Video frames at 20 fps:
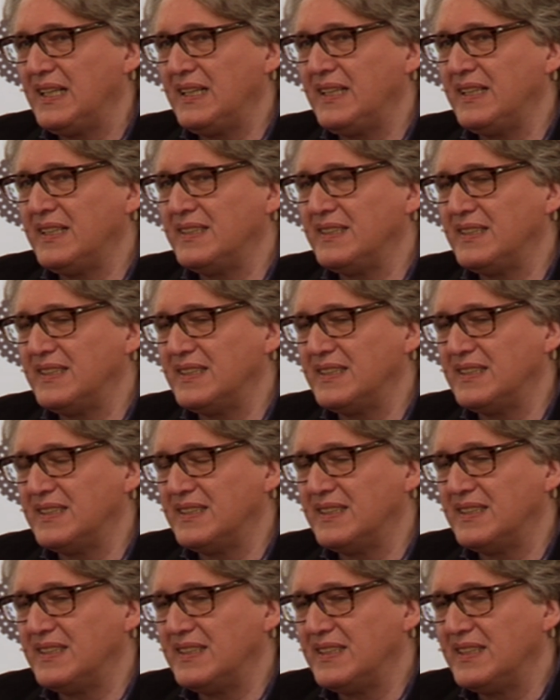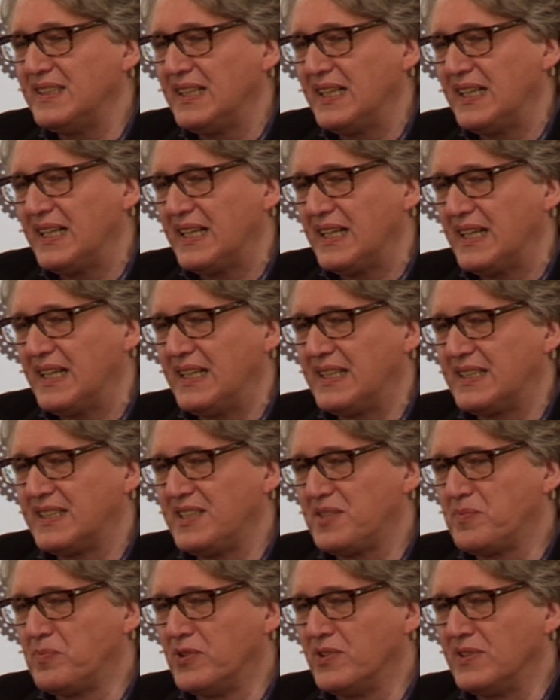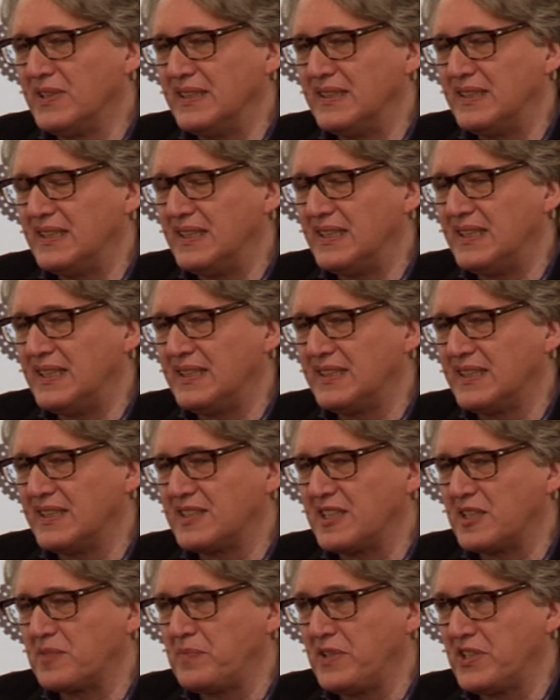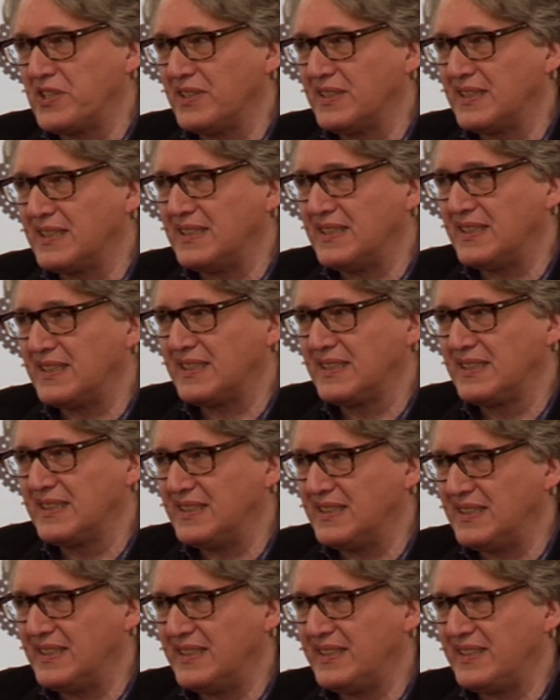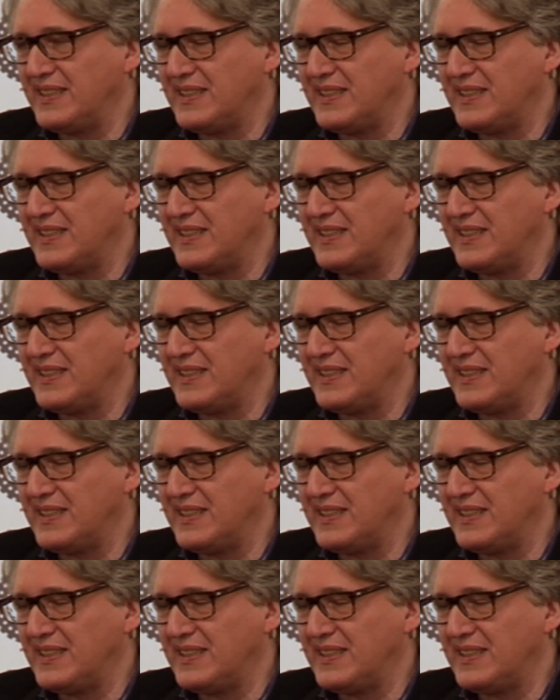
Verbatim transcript: in this book, Under Suspicion, that